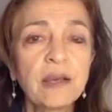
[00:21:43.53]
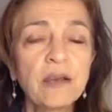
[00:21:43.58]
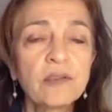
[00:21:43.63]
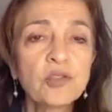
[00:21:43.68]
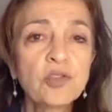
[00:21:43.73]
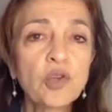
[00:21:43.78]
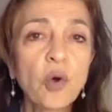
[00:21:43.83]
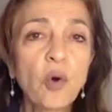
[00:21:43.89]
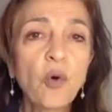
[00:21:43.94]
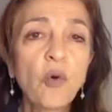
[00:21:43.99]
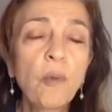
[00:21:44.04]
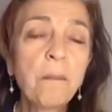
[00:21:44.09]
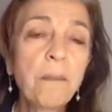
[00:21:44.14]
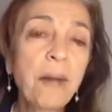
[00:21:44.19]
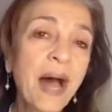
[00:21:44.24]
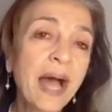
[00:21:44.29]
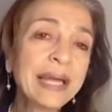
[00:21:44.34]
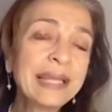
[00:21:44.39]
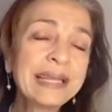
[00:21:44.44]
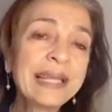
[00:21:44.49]
So
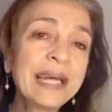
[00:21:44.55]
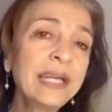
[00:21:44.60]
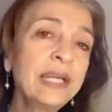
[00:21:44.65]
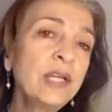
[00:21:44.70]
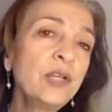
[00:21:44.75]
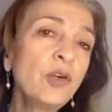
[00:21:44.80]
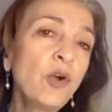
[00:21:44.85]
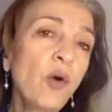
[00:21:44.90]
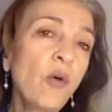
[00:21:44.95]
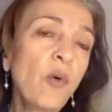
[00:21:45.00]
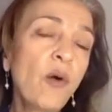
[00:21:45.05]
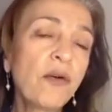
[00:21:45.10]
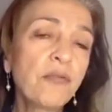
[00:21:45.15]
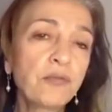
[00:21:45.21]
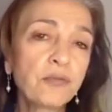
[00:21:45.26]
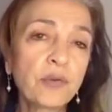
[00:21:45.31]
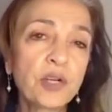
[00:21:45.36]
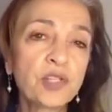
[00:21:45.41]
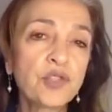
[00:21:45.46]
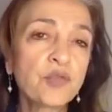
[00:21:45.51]
by letting go of
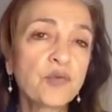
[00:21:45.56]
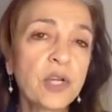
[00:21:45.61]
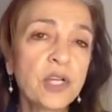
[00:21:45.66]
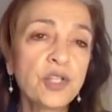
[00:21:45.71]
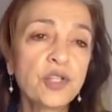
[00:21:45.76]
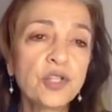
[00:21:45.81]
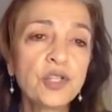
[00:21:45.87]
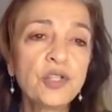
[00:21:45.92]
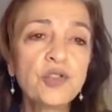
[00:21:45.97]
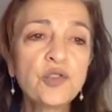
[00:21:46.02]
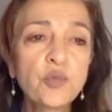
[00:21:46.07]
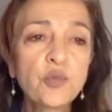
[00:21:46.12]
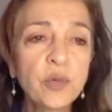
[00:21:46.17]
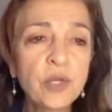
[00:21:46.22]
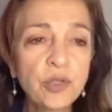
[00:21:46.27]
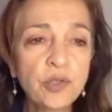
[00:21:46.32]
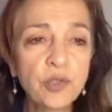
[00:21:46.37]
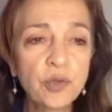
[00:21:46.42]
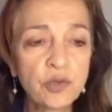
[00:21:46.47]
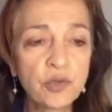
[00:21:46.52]
frustrations
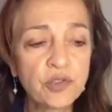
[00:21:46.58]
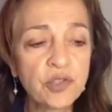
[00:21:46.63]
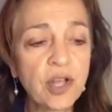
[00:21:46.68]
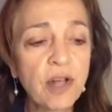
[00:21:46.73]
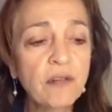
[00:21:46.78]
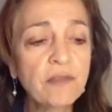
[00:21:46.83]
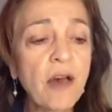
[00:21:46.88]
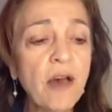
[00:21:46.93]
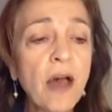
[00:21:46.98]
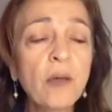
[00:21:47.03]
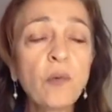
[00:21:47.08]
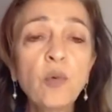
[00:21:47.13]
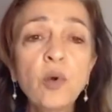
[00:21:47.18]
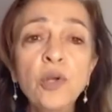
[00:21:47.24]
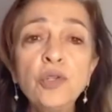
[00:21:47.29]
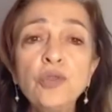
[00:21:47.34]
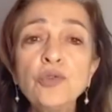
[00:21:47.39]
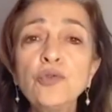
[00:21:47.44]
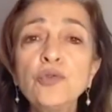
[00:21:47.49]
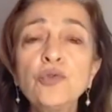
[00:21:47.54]
with yourself, I
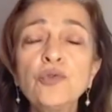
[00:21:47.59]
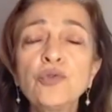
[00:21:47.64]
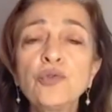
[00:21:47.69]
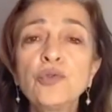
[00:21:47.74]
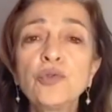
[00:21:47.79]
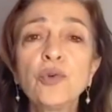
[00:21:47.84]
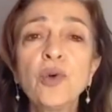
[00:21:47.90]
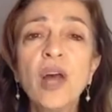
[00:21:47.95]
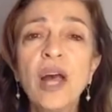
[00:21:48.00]
want you to